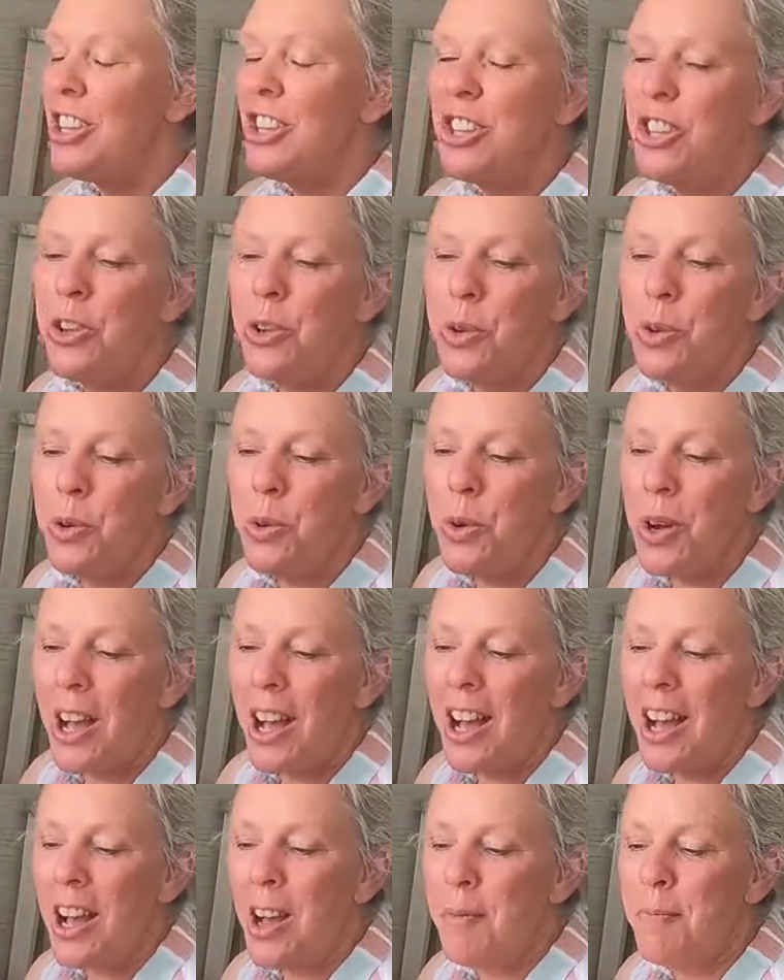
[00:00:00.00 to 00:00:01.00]
You
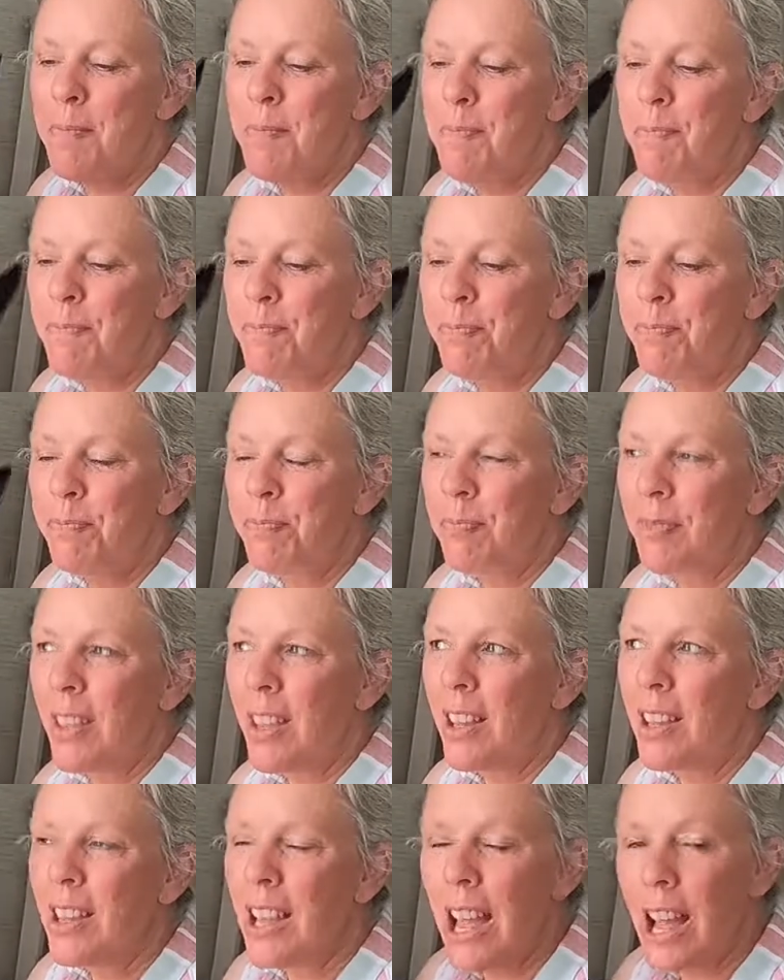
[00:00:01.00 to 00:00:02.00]

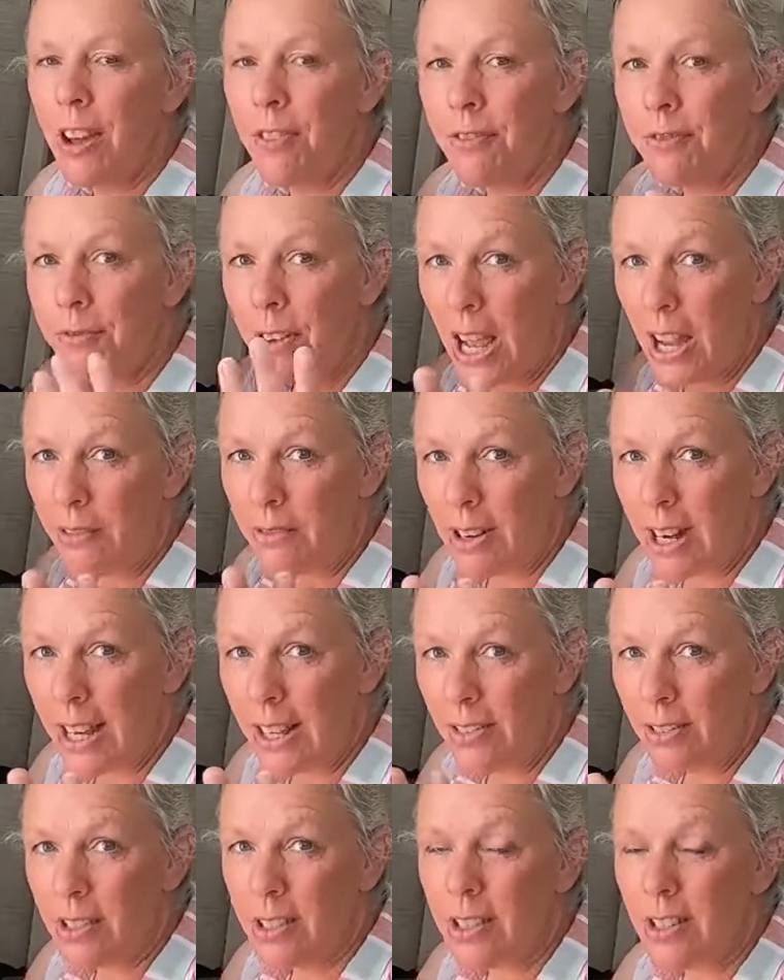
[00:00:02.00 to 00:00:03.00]
have 5
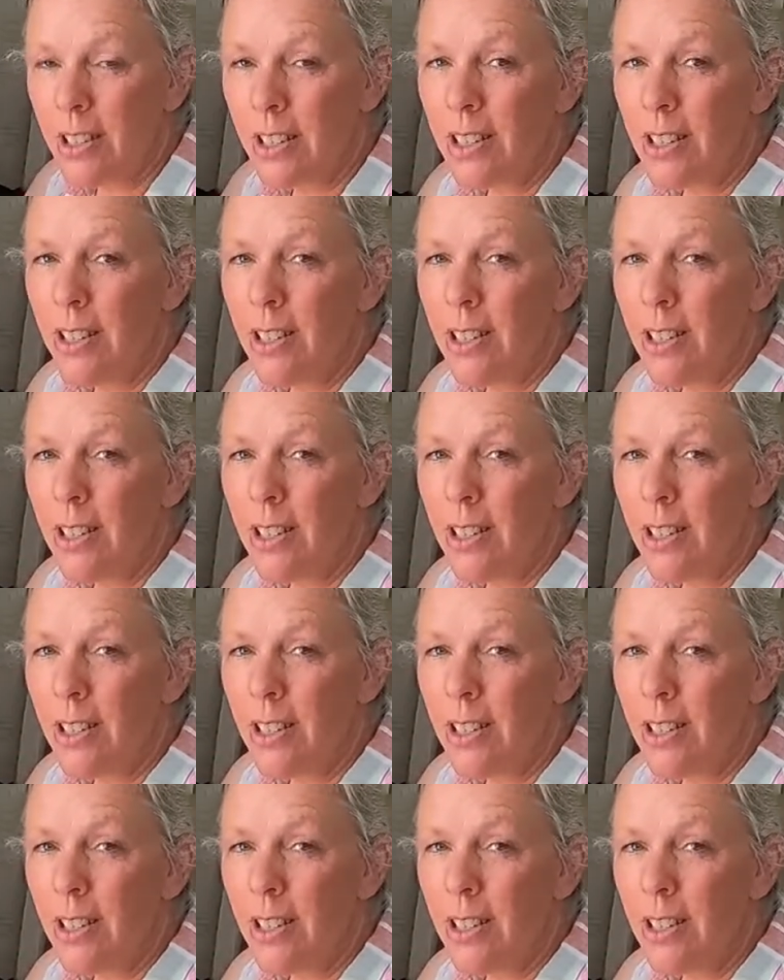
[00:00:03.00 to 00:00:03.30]
rounds.